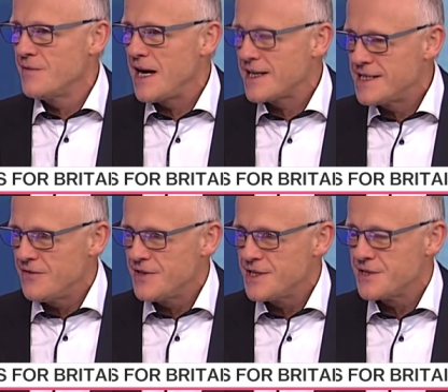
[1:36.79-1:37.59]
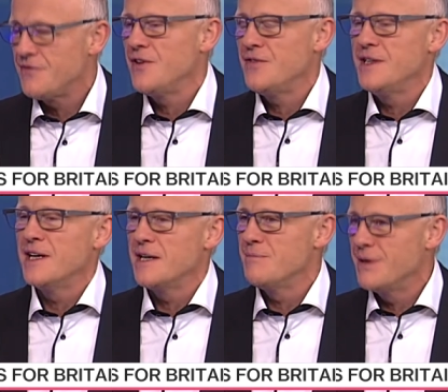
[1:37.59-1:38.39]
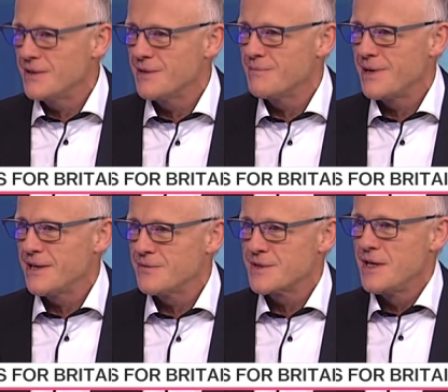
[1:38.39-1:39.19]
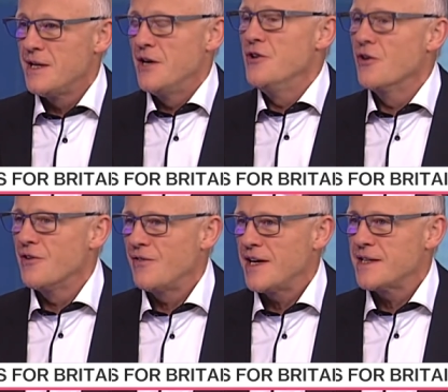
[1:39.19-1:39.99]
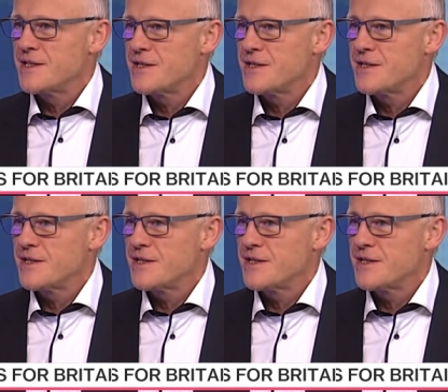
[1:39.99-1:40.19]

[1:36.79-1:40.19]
activities of £59 billion, another fact.